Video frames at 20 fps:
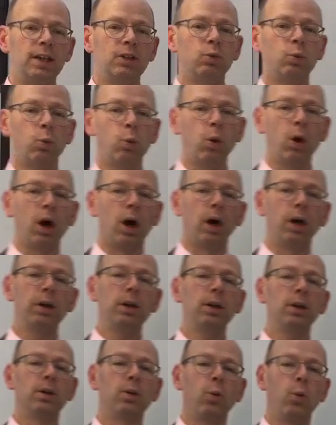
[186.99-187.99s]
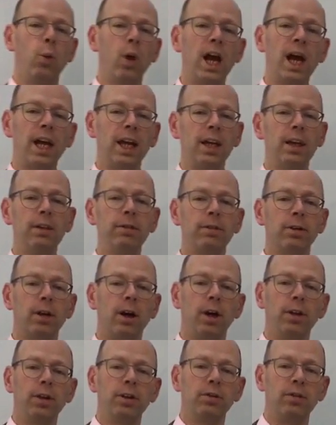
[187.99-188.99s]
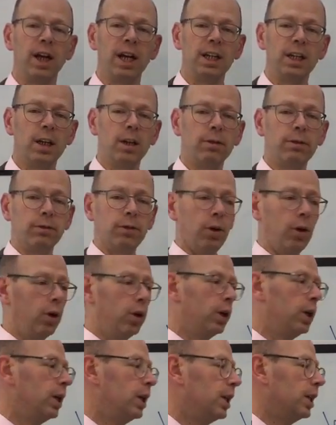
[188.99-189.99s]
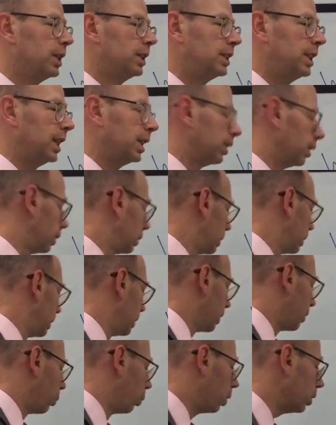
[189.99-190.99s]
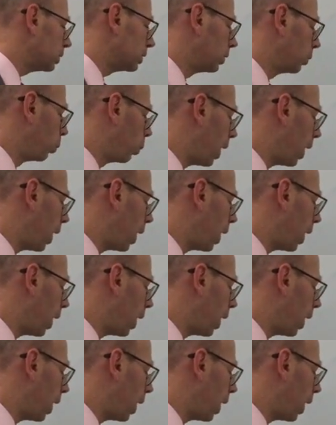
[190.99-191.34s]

is one wave on the Radio 4 signal? What's the